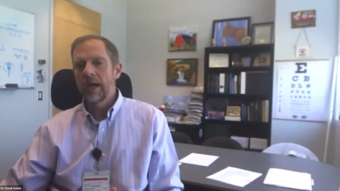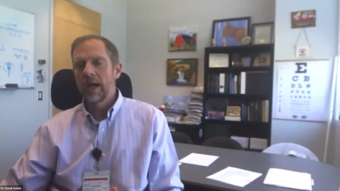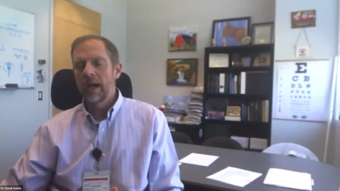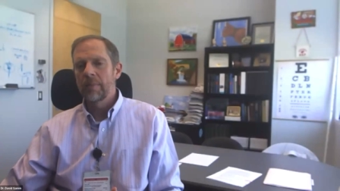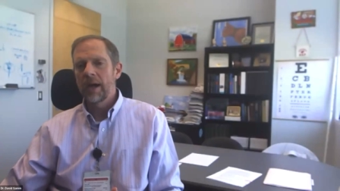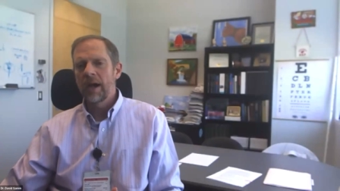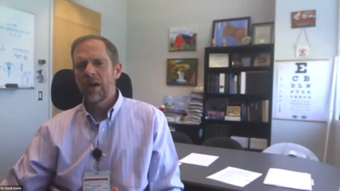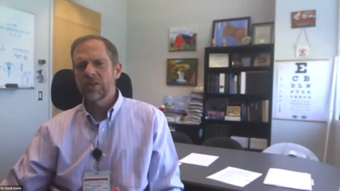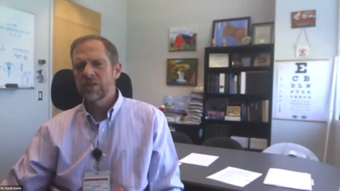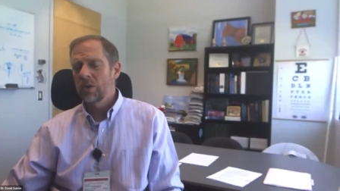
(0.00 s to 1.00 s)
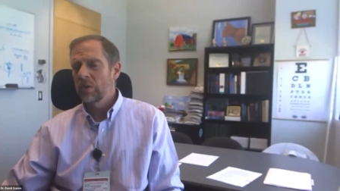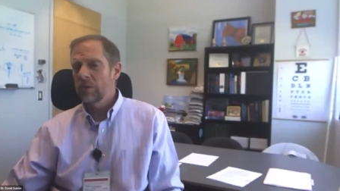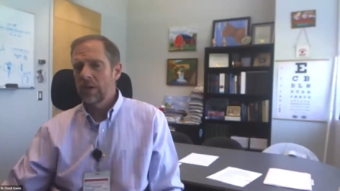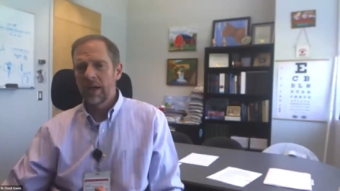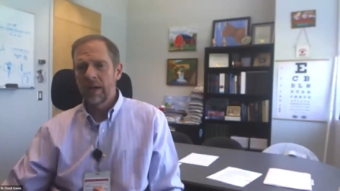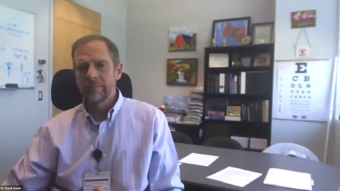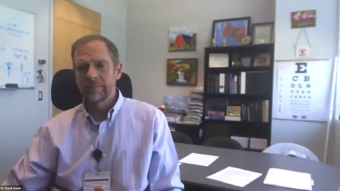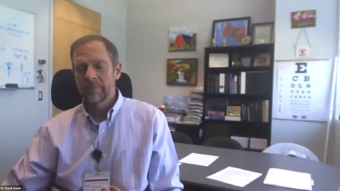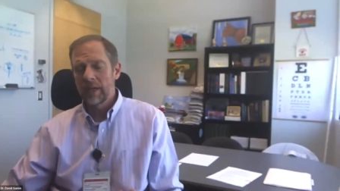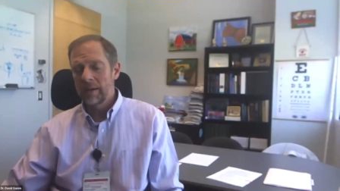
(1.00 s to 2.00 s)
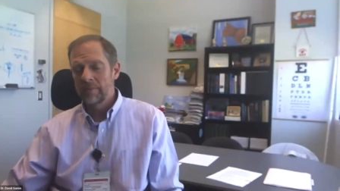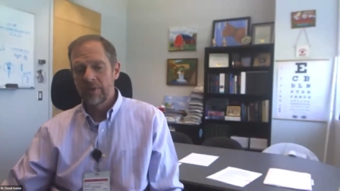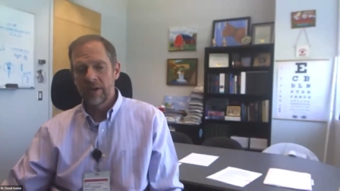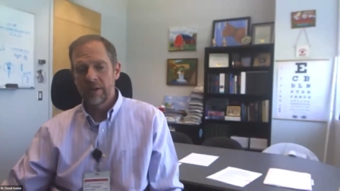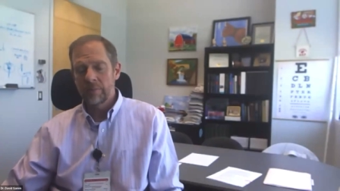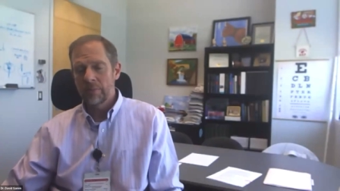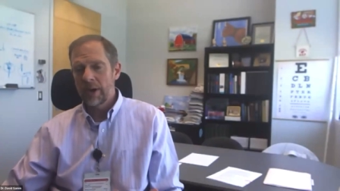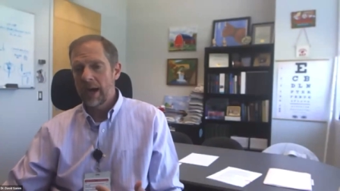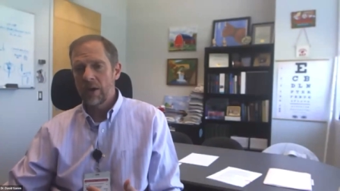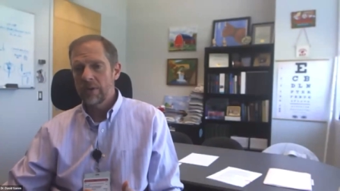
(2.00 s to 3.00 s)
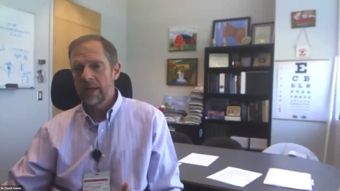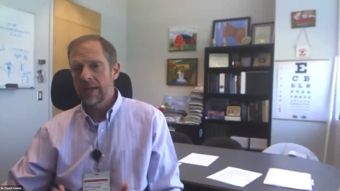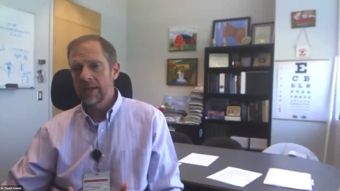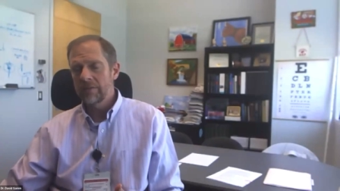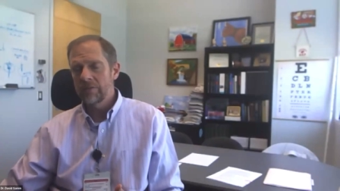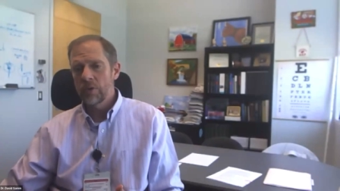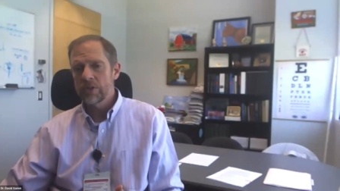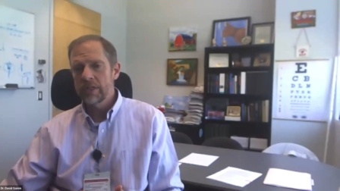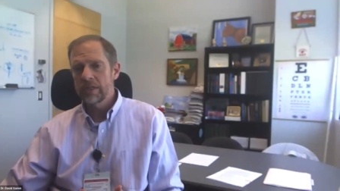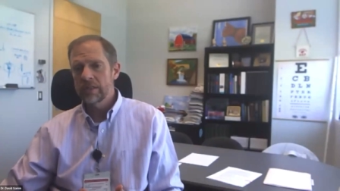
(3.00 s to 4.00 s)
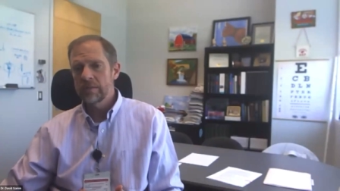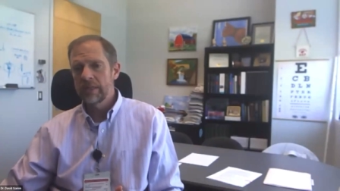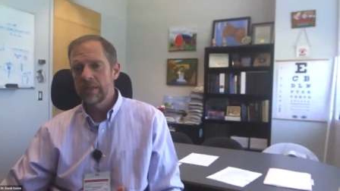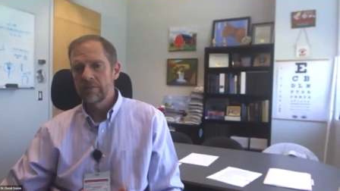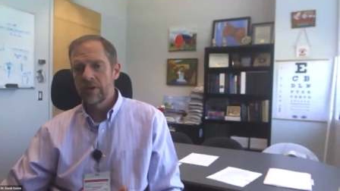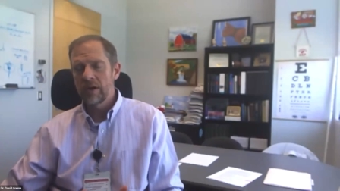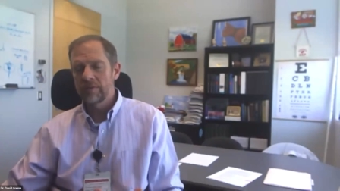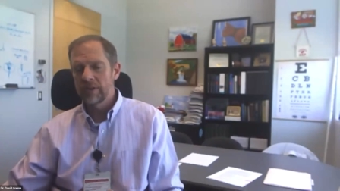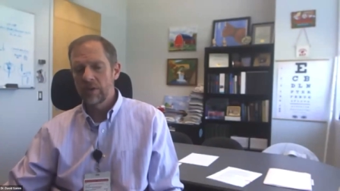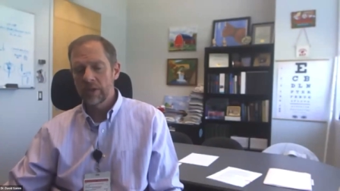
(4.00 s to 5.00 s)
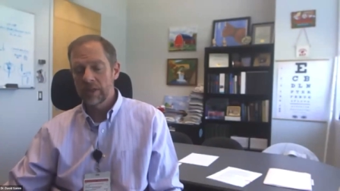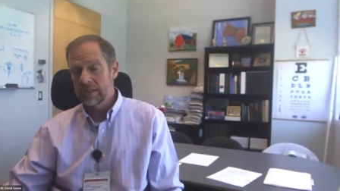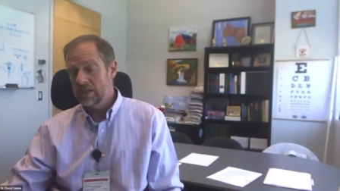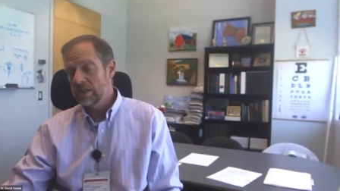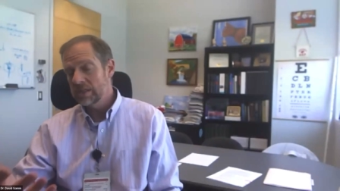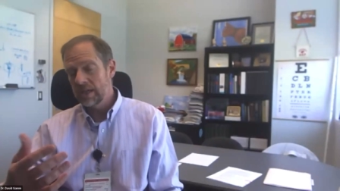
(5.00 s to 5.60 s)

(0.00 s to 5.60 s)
um, I also um, I'm very proud and fortunate to be involved in organizations